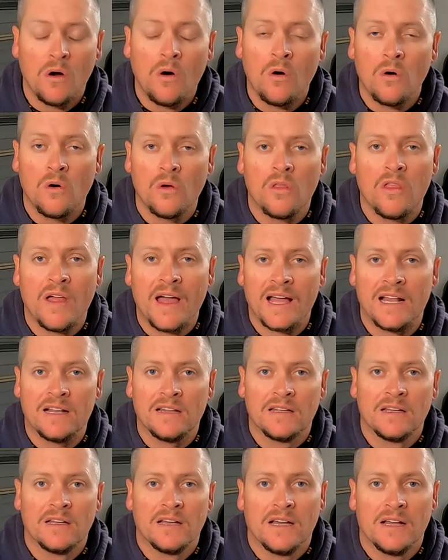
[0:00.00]
all
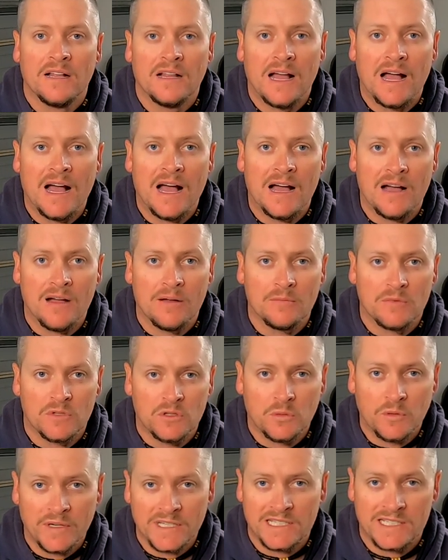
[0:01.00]
that
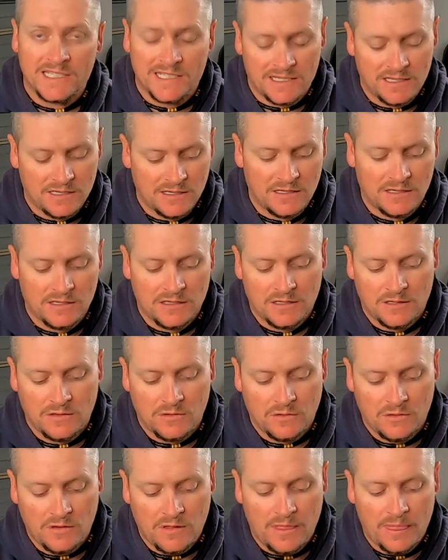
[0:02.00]
twists
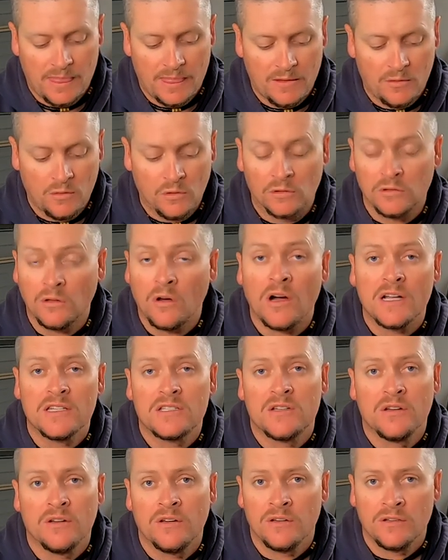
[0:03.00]
or line
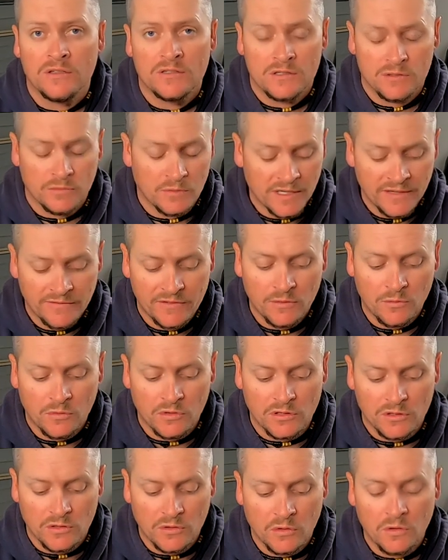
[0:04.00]
turns or whatever you
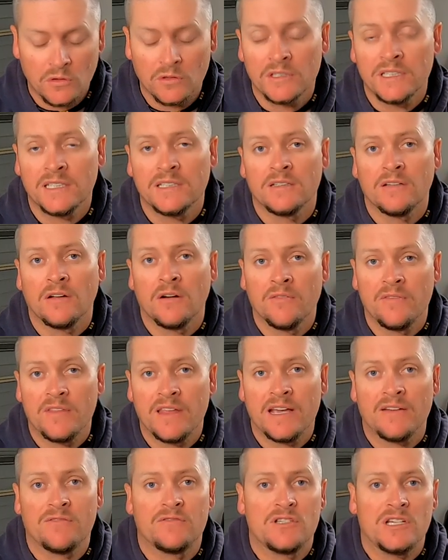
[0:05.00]
want to call it of
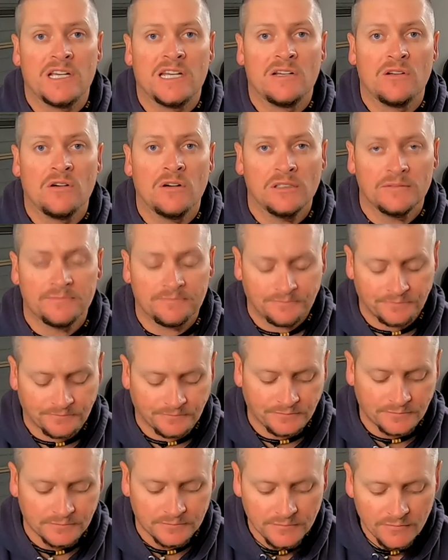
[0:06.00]
the FG knot
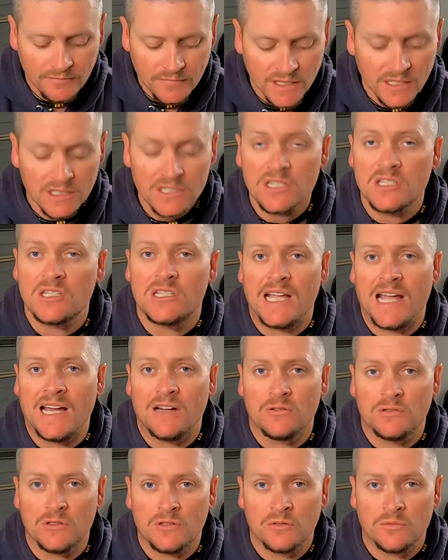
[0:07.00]
just
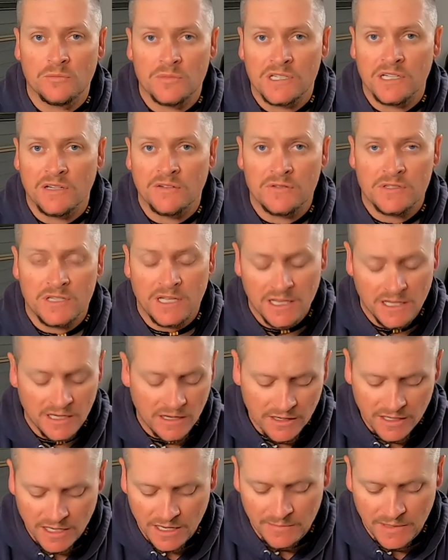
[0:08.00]
down onto himself so they
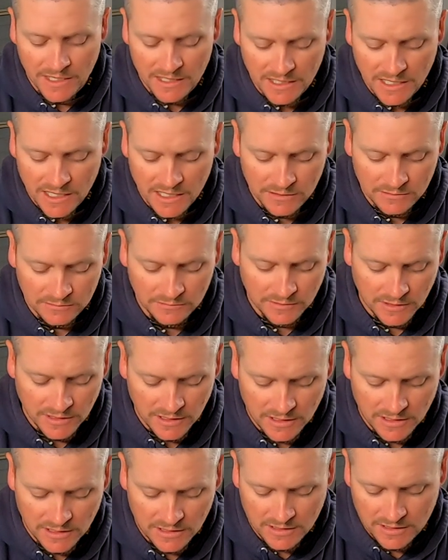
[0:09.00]
don't come undone
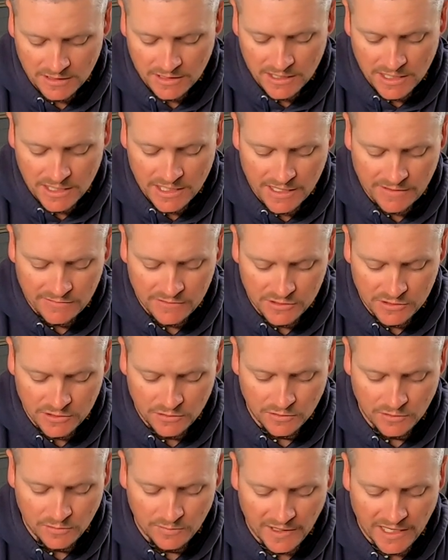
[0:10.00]
and you have to
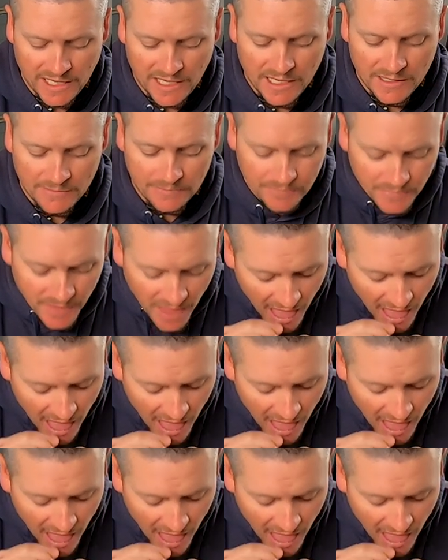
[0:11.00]
do them again.